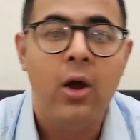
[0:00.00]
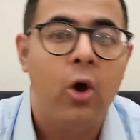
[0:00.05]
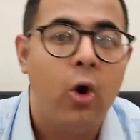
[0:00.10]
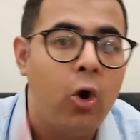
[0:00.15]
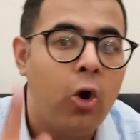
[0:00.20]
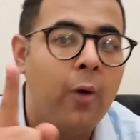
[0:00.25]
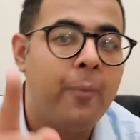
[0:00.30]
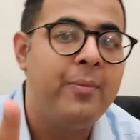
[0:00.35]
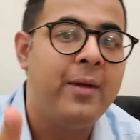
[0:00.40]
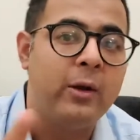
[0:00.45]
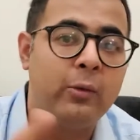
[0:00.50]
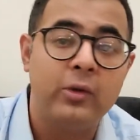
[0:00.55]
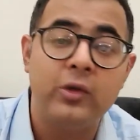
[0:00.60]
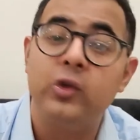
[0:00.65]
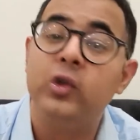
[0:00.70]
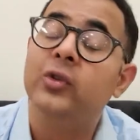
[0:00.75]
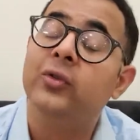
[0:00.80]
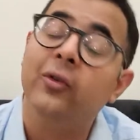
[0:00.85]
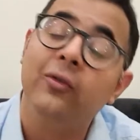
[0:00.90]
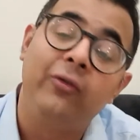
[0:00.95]
Hope that was
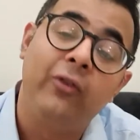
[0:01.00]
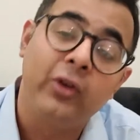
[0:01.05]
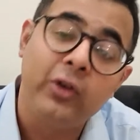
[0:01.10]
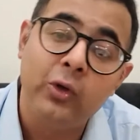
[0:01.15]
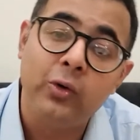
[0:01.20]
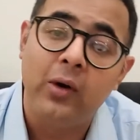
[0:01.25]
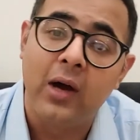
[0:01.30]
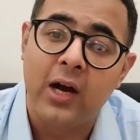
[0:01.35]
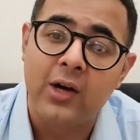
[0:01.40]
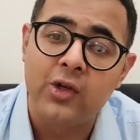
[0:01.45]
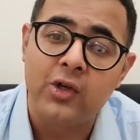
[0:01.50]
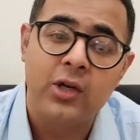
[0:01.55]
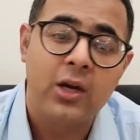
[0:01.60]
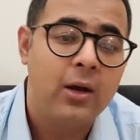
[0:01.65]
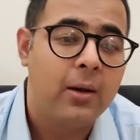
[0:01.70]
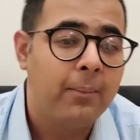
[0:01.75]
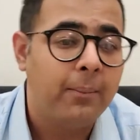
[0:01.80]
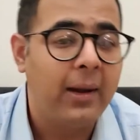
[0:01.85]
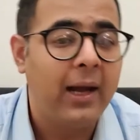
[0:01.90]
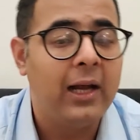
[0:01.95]
useful for you, Harsh.
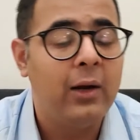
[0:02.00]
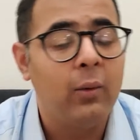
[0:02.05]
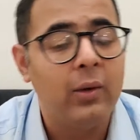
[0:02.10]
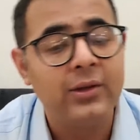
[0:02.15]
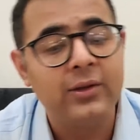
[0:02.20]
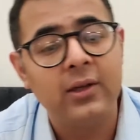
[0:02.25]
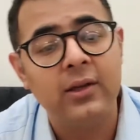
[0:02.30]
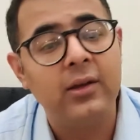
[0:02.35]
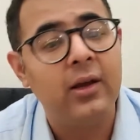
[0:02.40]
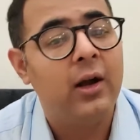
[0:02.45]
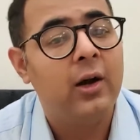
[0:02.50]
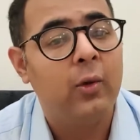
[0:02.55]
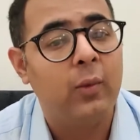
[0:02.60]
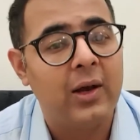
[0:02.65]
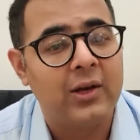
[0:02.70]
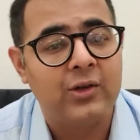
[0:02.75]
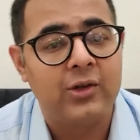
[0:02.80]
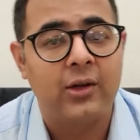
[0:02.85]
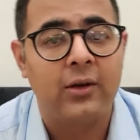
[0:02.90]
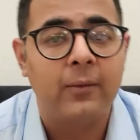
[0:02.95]
Payal, what's the third
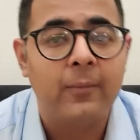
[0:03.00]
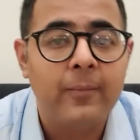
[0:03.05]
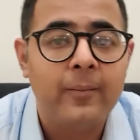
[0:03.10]
question?